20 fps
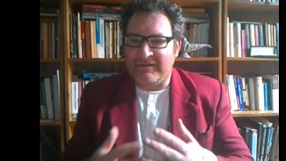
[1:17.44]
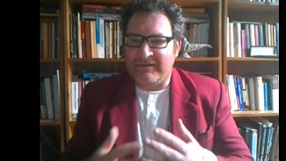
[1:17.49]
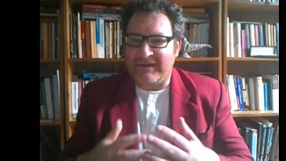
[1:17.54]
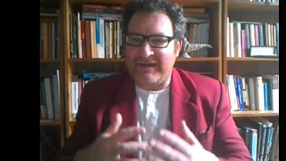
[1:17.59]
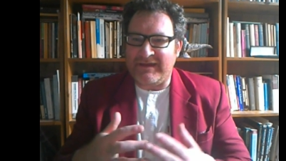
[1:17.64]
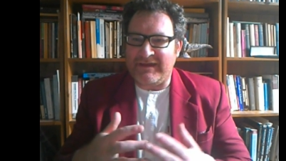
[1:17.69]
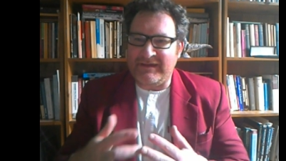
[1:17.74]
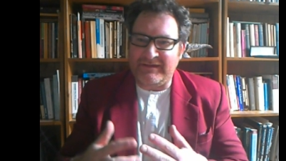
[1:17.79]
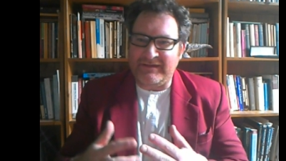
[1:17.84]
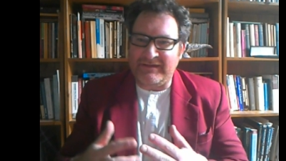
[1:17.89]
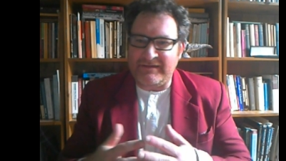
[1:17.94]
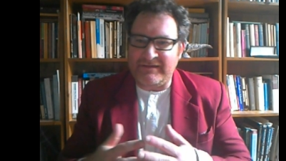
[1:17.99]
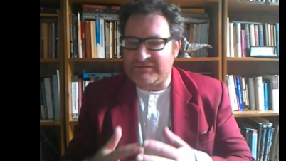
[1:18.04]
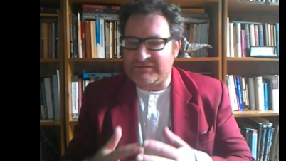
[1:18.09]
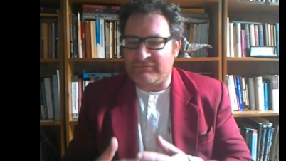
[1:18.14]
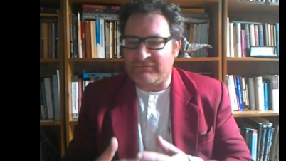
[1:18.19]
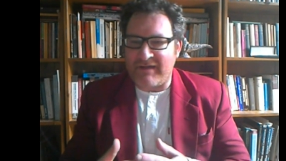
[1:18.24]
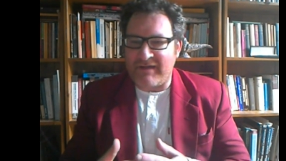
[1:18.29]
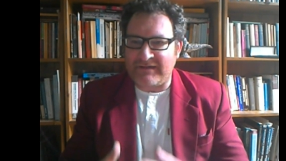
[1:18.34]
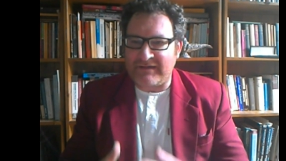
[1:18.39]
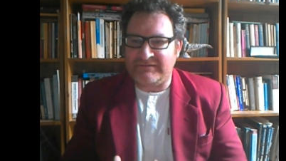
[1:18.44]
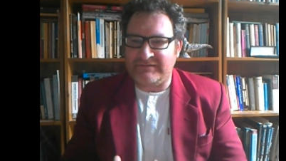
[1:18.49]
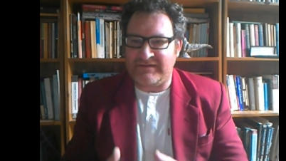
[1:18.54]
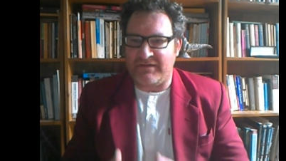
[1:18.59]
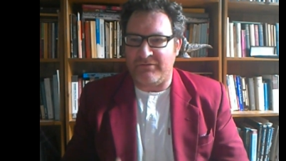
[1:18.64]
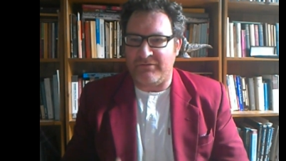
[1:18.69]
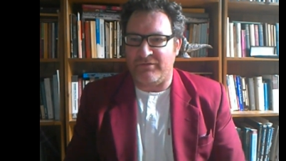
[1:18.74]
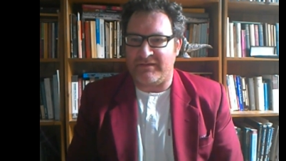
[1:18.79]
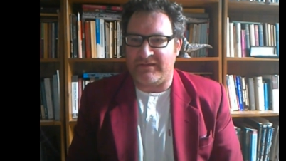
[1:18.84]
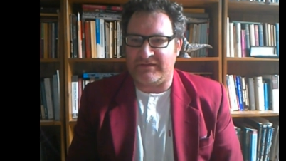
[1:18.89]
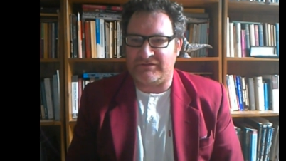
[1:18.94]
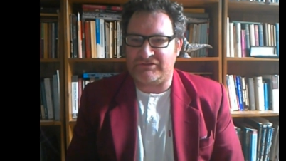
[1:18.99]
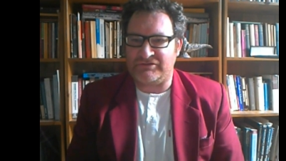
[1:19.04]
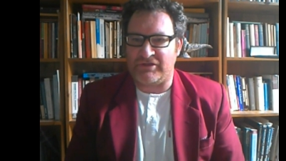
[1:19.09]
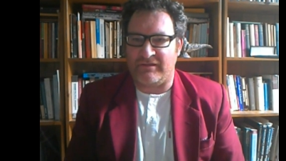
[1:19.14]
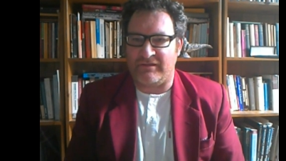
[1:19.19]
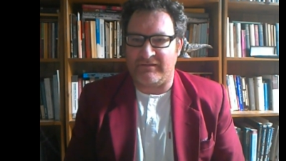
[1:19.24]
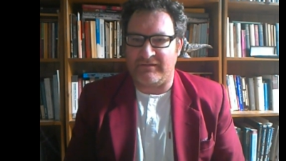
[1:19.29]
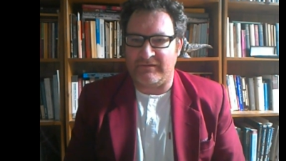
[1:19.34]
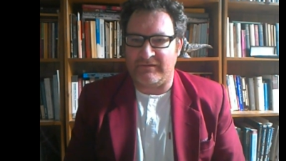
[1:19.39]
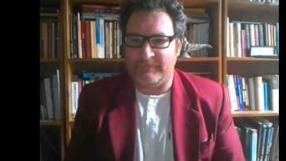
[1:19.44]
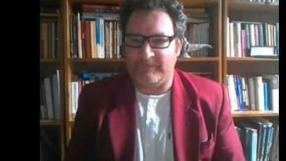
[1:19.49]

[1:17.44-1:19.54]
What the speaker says: in interacting with each other.